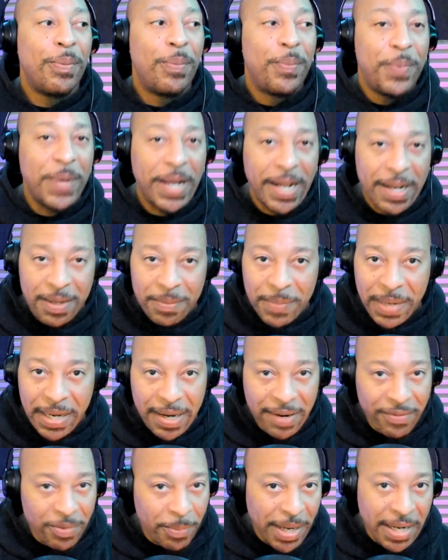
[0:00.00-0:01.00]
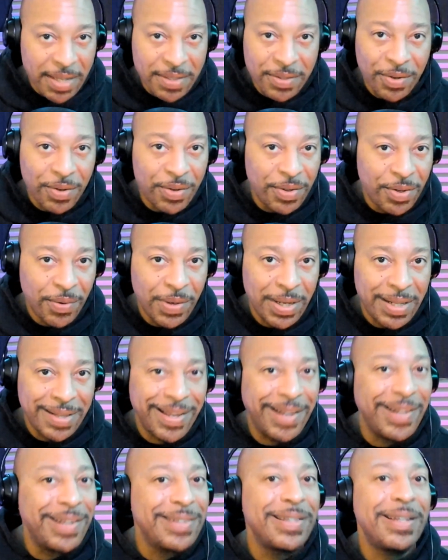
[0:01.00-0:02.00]
That doesn't mean everybody's going to do it.
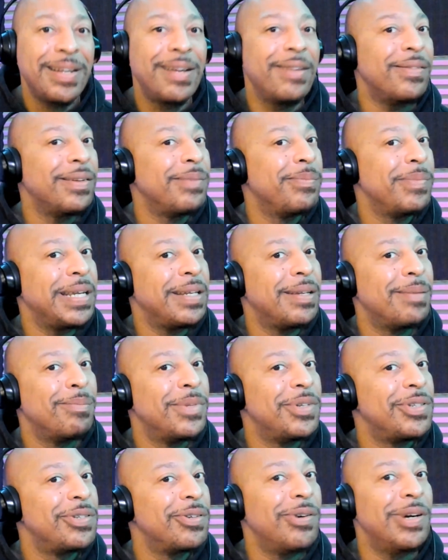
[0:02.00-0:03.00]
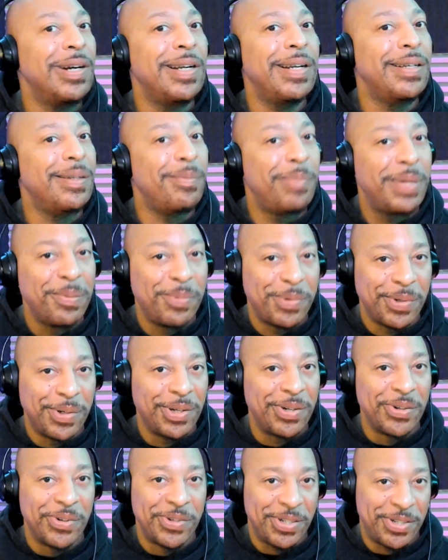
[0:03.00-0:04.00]
That doesn't even mean the majority of the people are
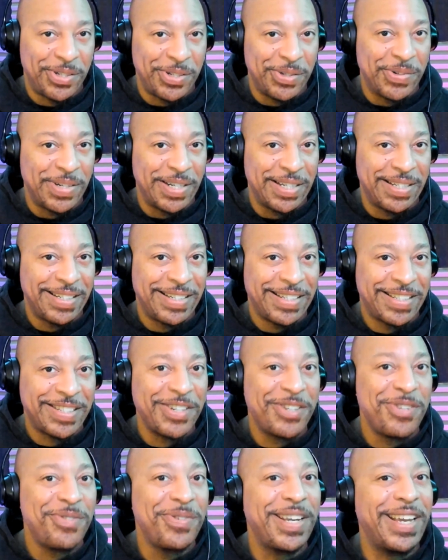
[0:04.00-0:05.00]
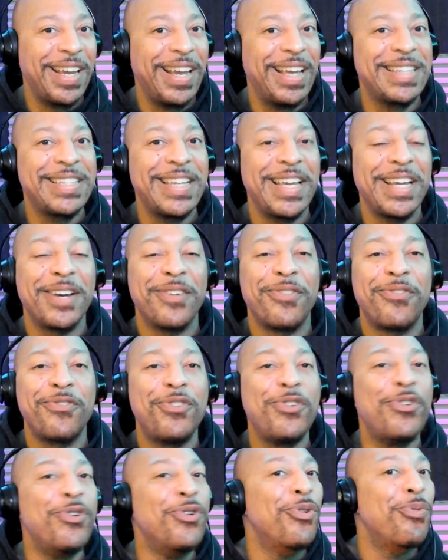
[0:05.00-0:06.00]
going to do it. So you can't take a
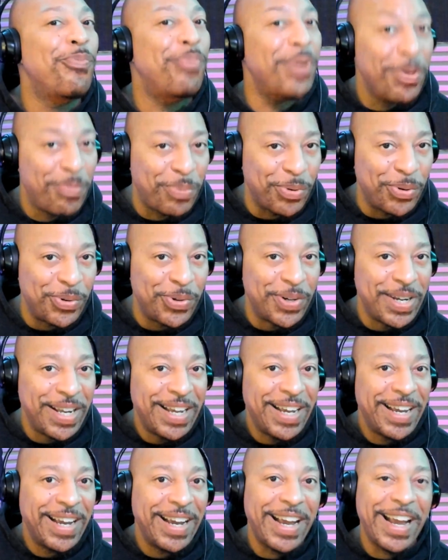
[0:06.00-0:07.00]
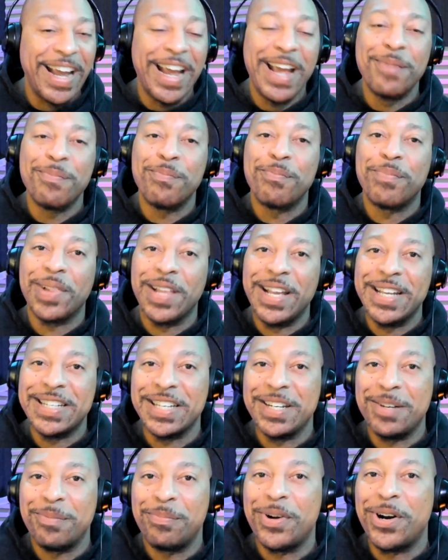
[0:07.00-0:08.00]
few people and place
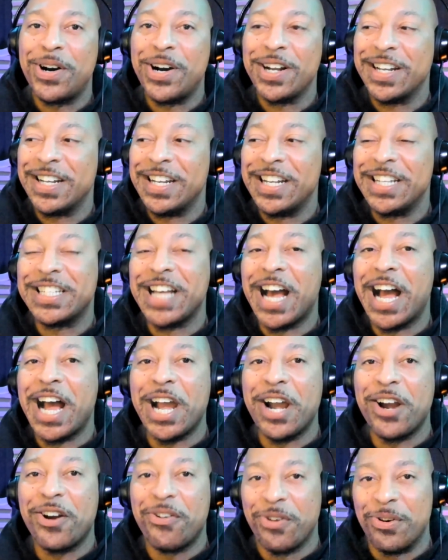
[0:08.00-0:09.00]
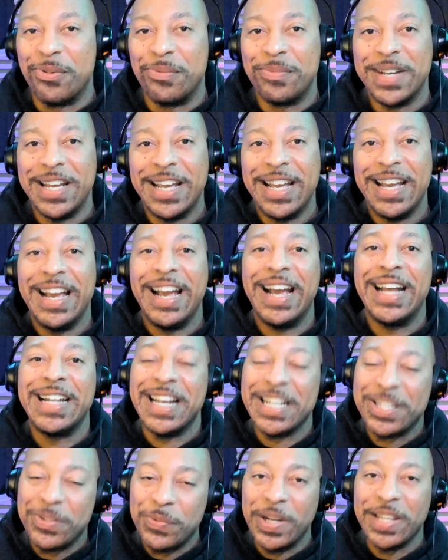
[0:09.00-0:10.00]
it upon an entire group. And
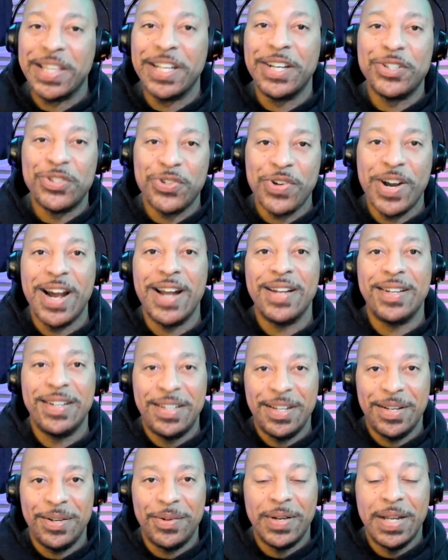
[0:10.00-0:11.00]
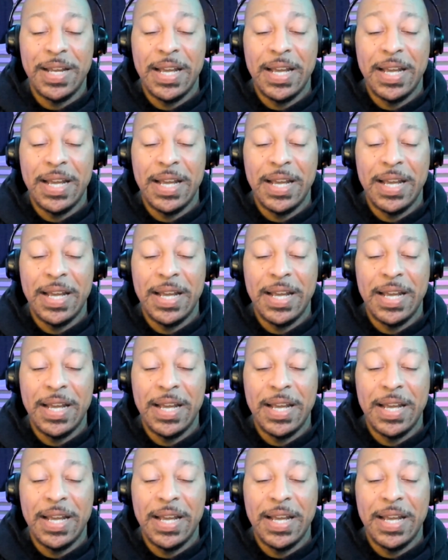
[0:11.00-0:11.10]
that's what they're trying to do.